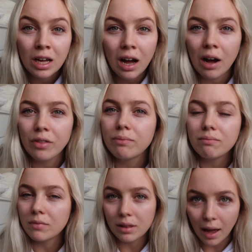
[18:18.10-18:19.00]
how
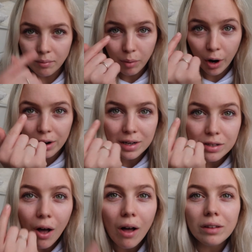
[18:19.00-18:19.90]
that part is
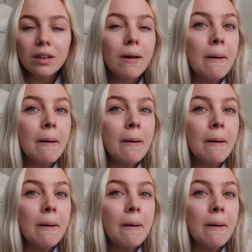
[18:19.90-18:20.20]
called.